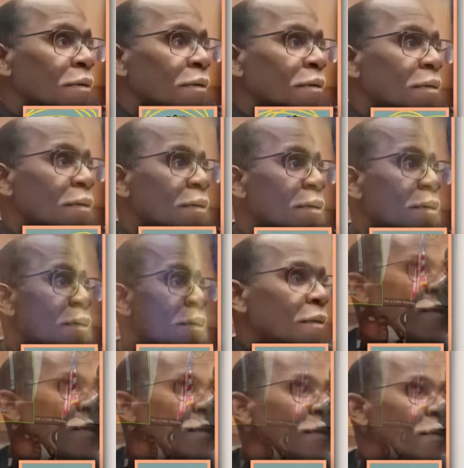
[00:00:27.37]

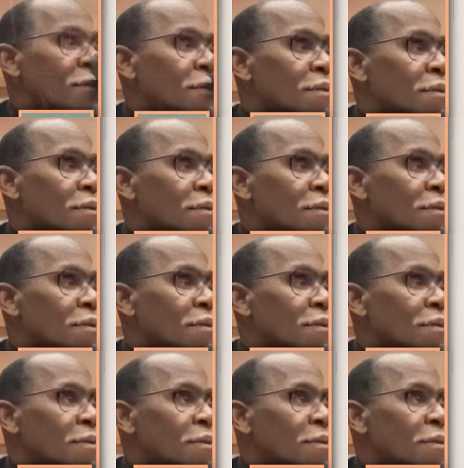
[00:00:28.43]

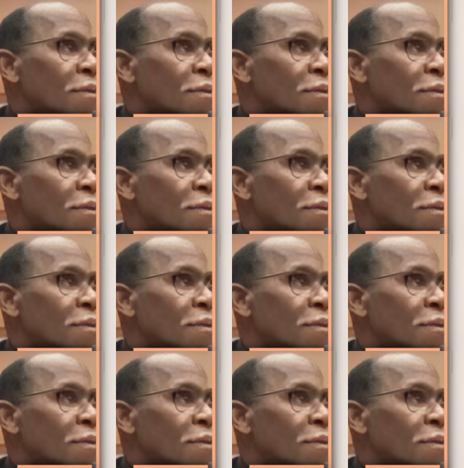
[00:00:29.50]
(no one is talking)